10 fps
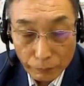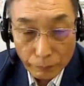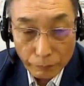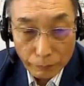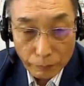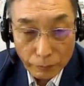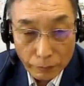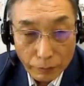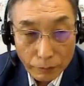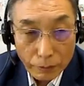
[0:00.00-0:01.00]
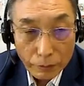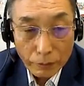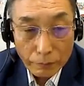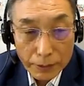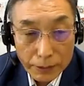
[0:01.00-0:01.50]
Always there is a
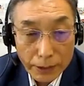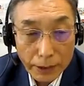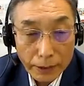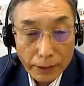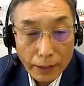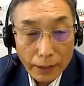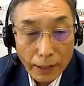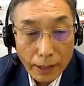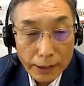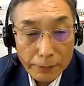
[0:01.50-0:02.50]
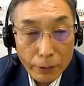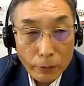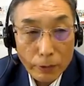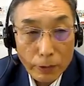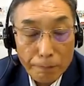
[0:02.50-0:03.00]
first step.
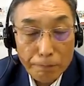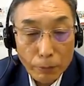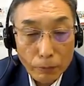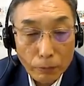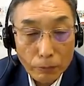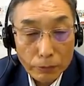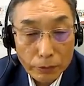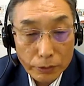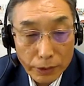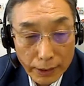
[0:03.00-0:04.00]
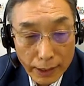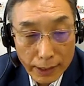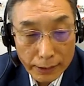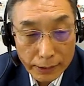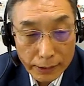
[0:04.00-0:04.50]
Have objectives
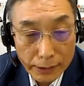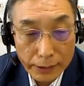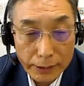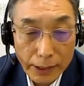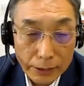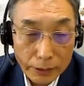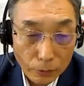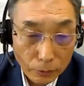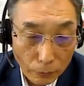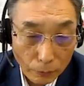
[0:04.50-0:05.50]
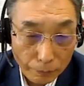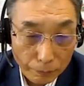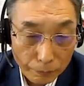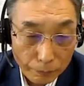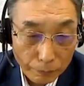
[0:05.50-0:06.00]
and live autonomously
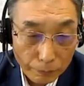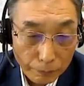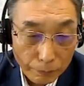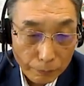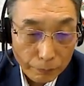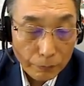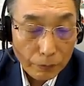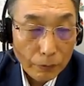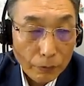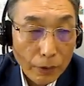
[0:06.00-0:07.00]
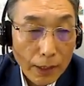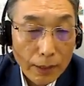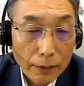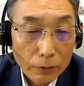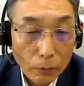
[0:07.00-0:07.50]
in order to
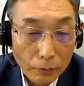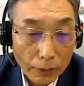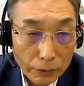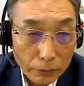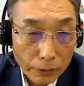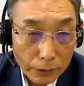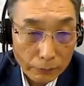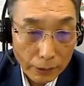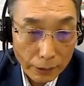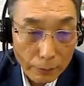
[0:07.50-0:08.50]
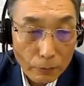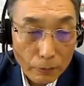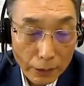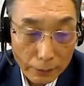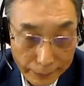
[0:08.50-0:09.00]
realize
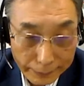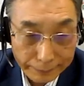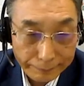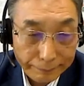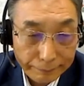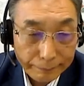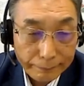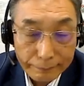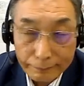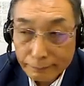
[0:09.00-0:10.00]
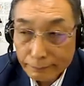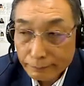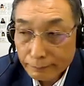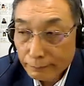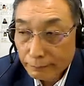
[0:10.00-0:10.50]
yourself. So you need to
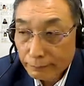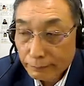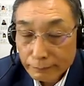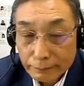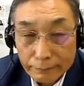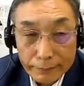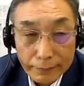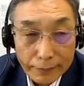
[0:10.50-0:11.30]
continue to